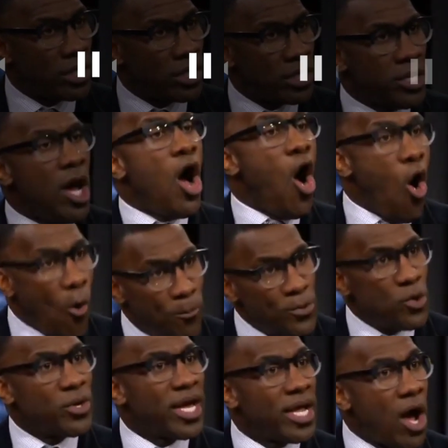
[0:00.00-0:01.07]
Portland.
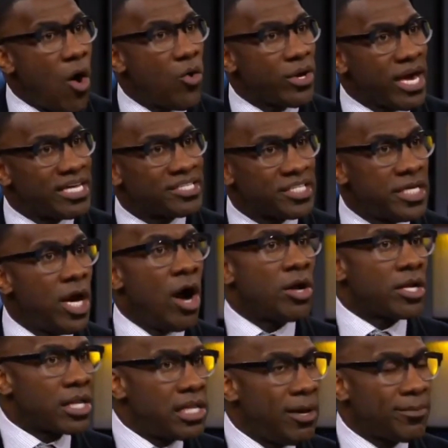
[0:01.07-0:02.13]
Hope you get OKC
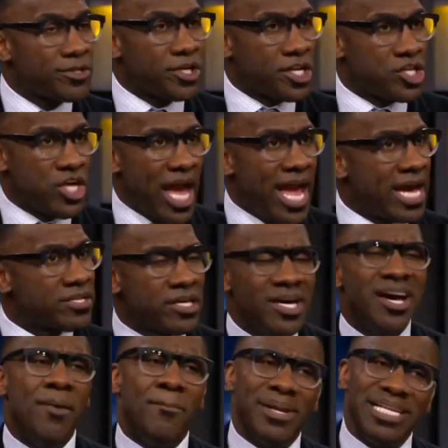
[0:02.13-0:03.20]
or the Clippers or the Jazz.
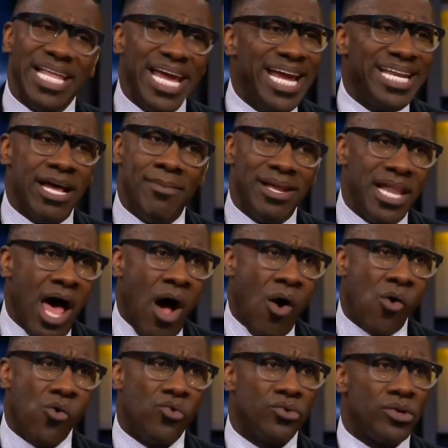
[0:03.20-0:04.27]
Mm-hmm. But leave them
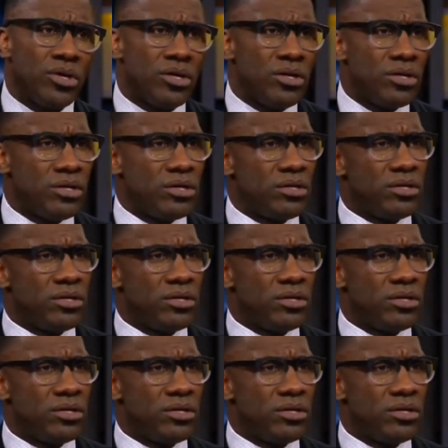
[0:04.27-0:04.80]
alone.